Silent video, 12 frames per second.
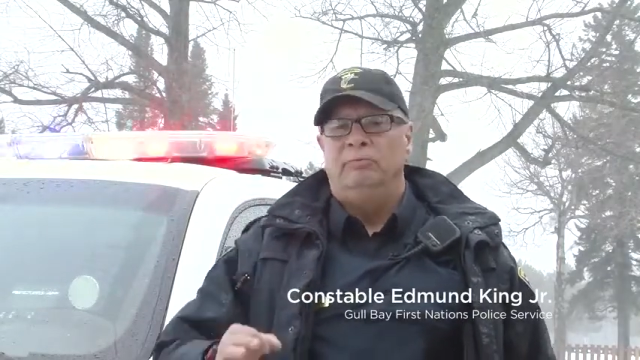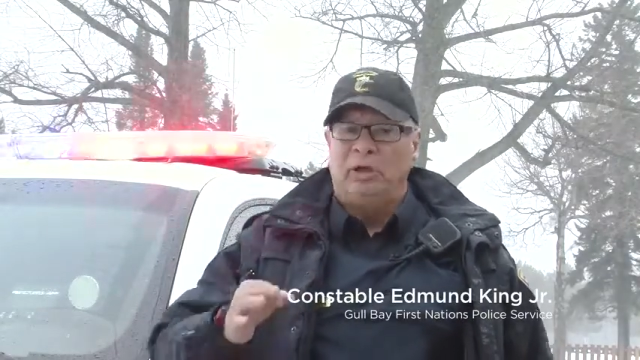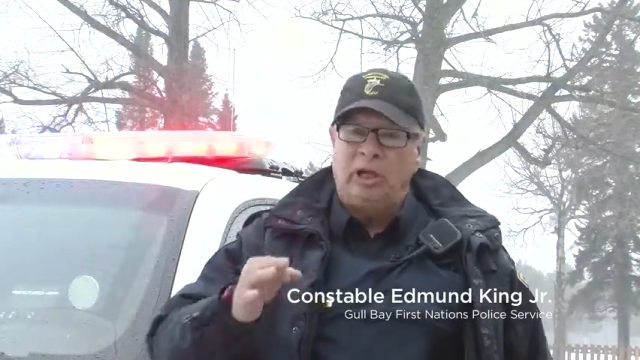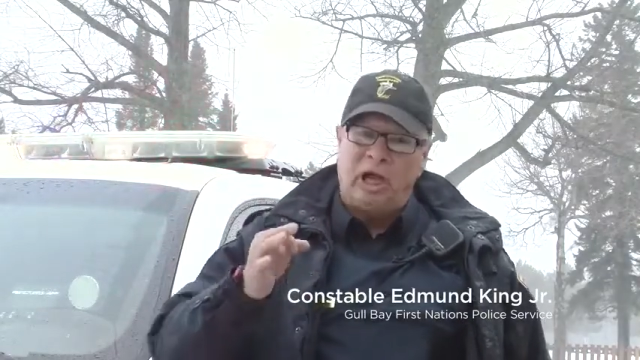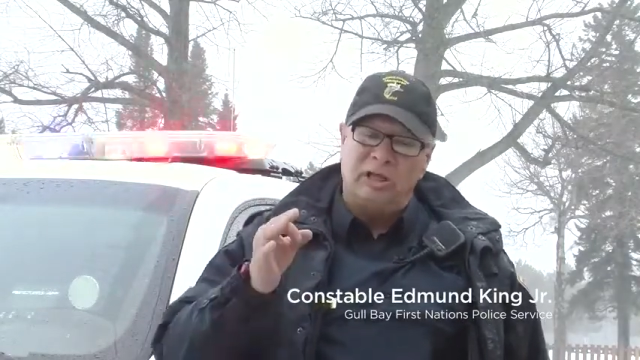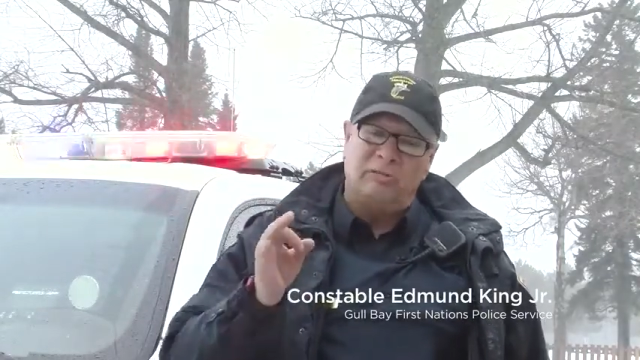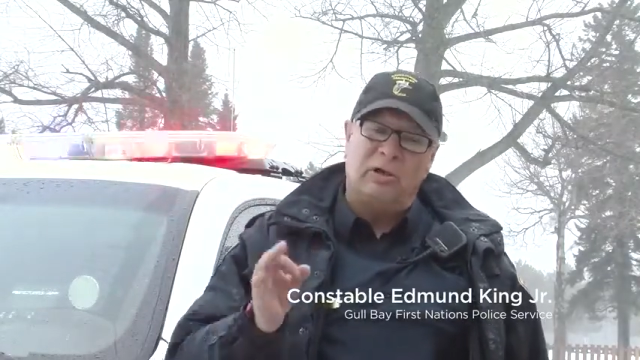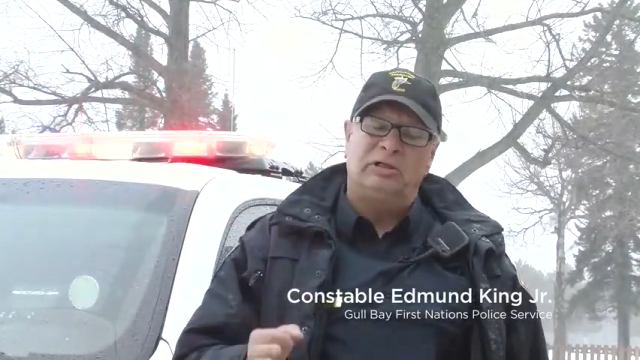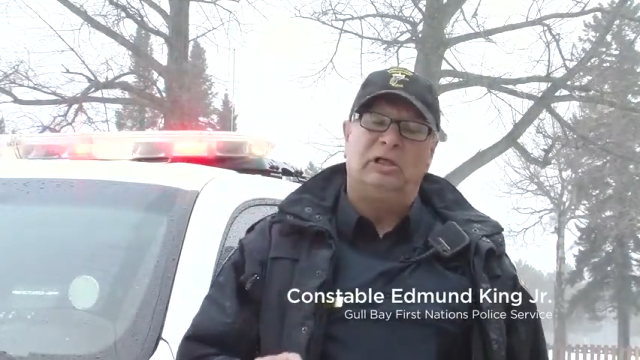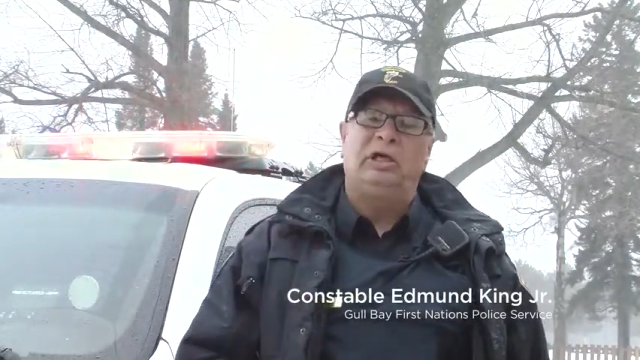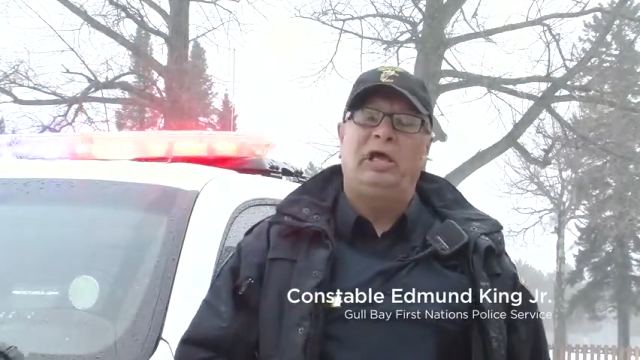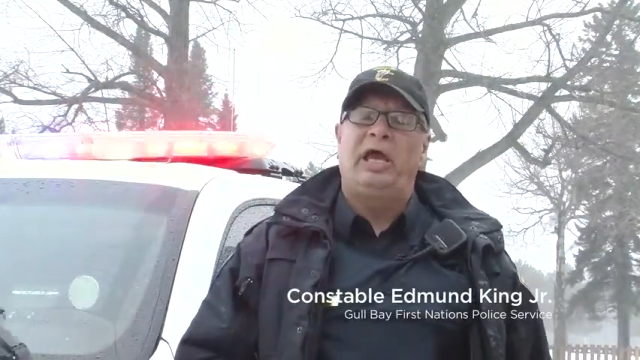because
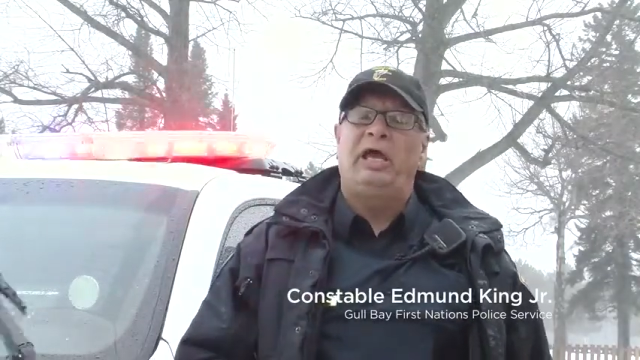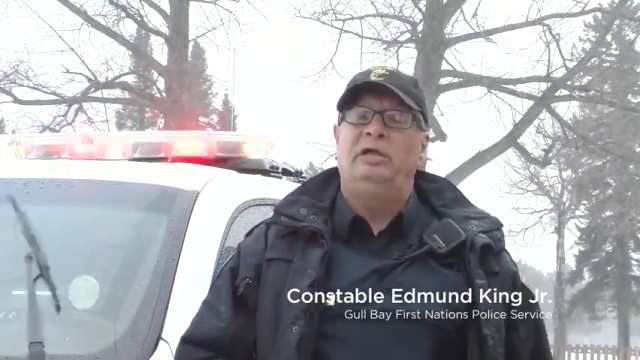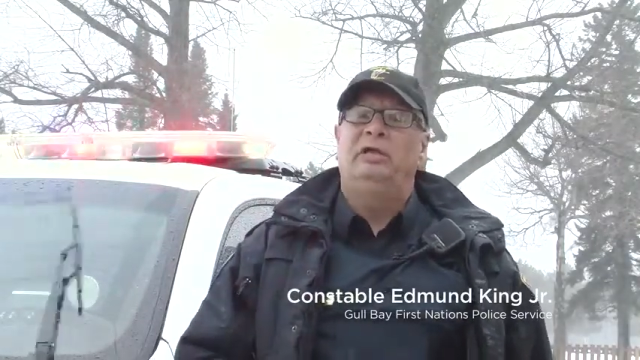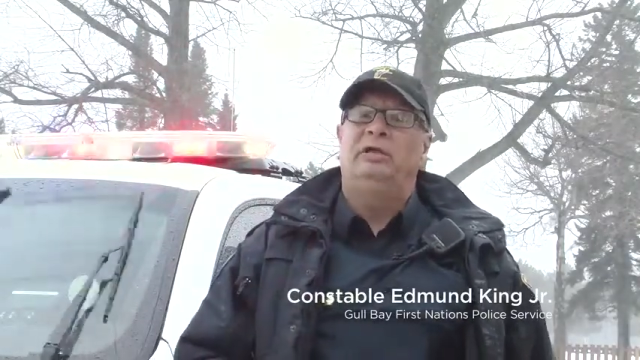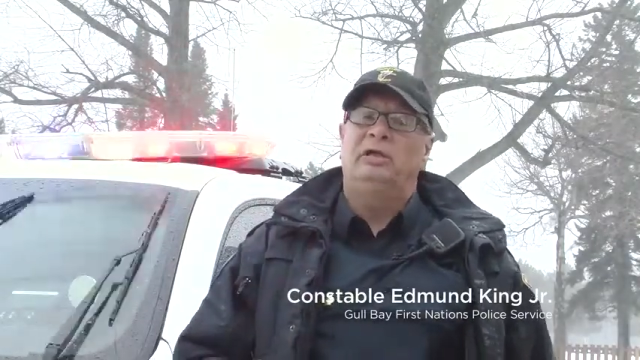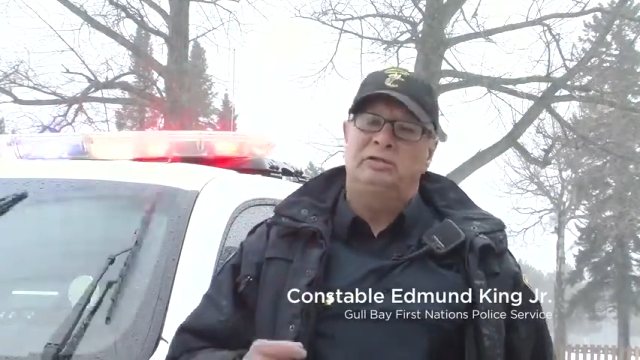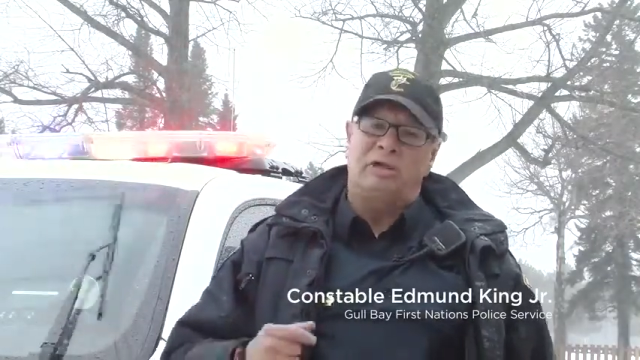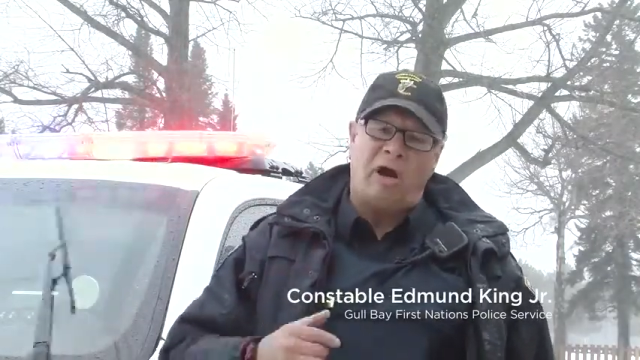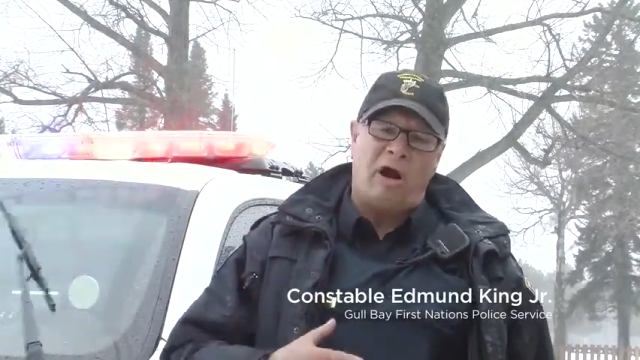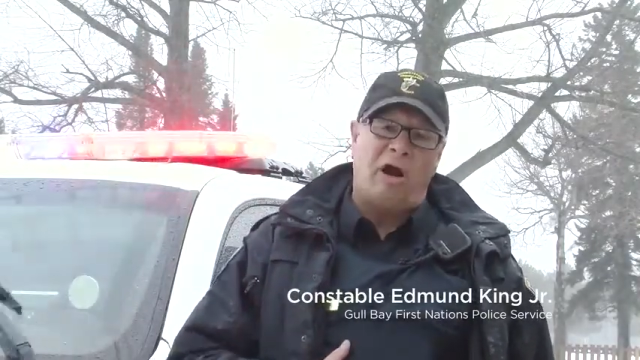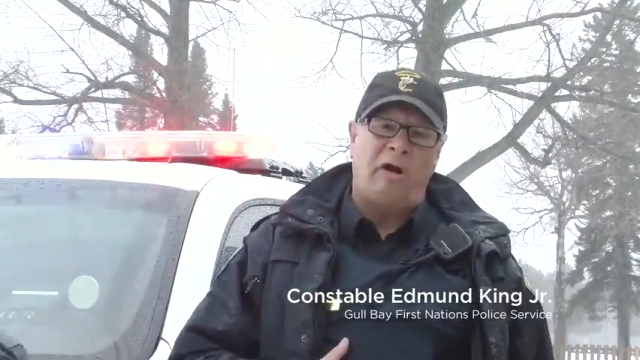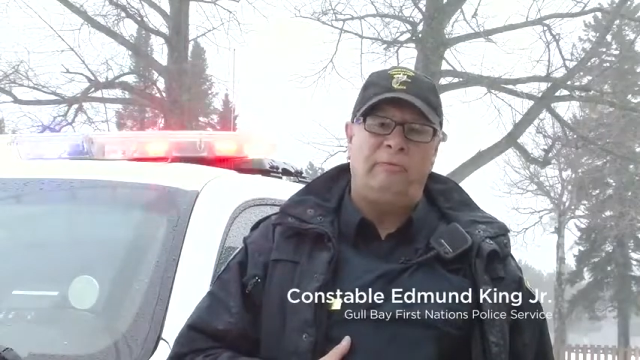once again, his
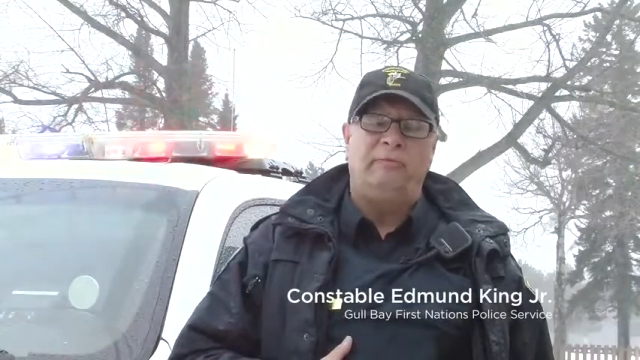arm,